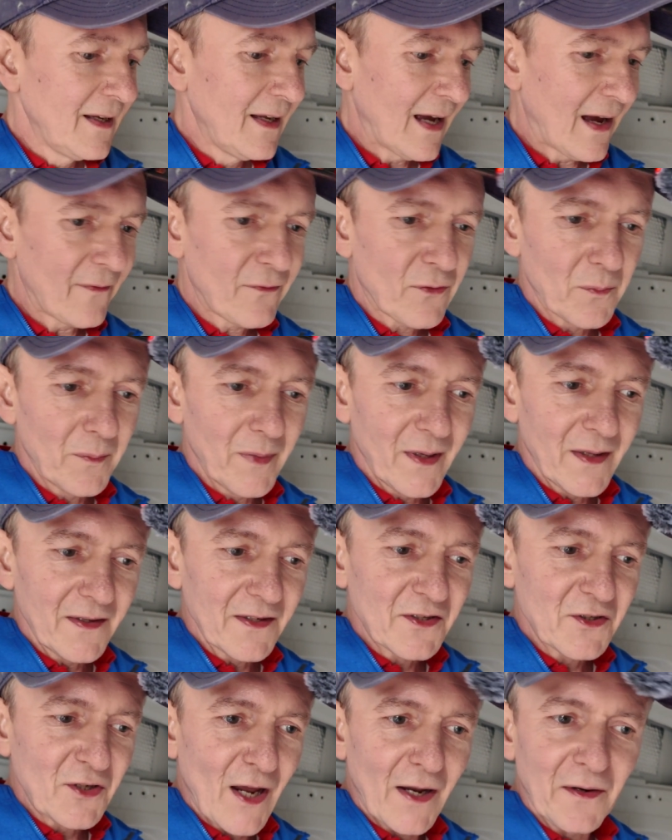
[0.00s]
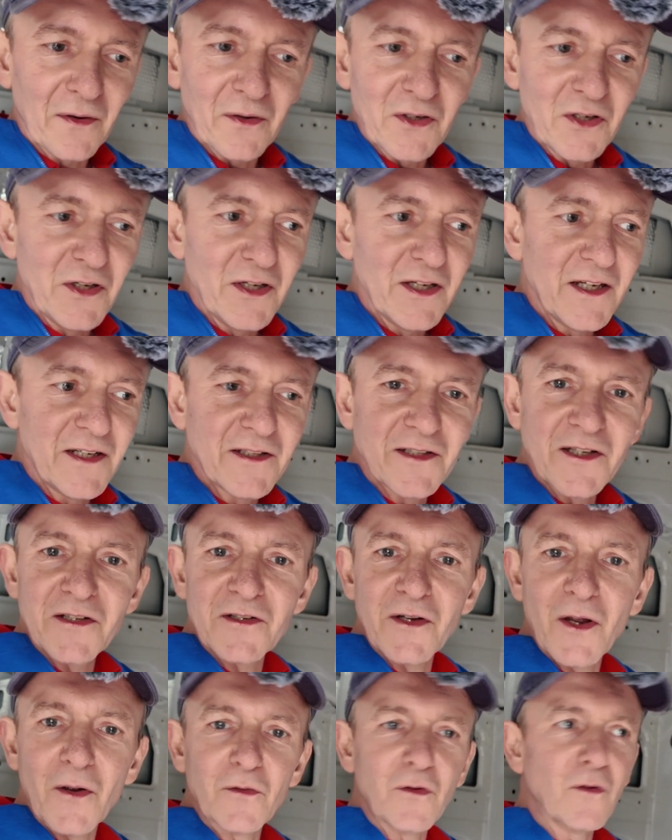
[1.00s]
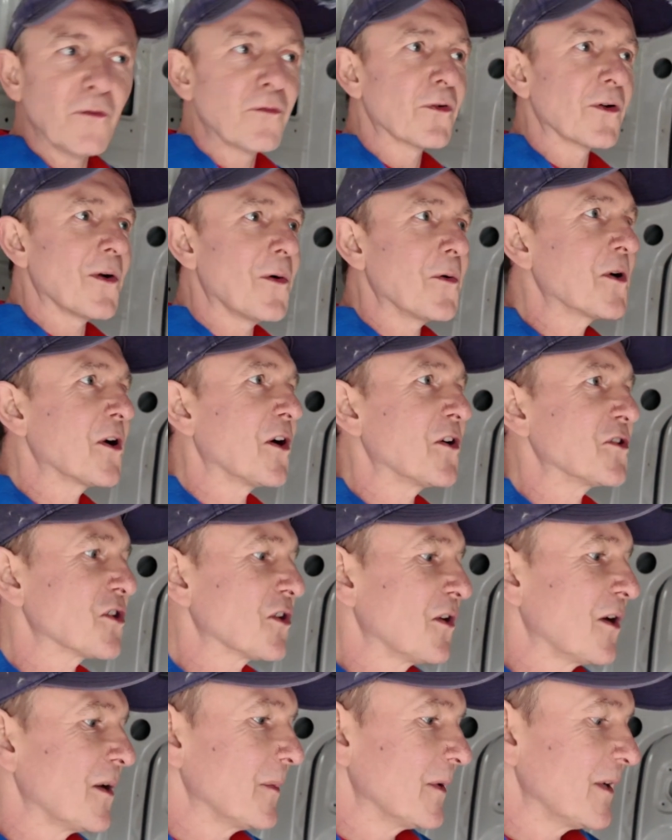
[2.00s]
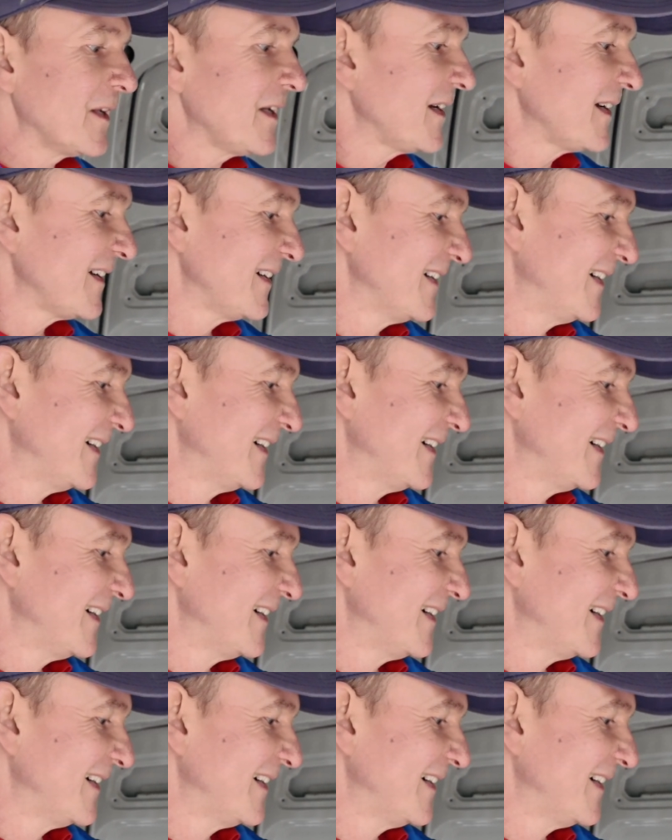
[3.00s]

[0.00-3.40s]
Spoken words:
I have to admit, this down on your knees is no good for an old codger like me.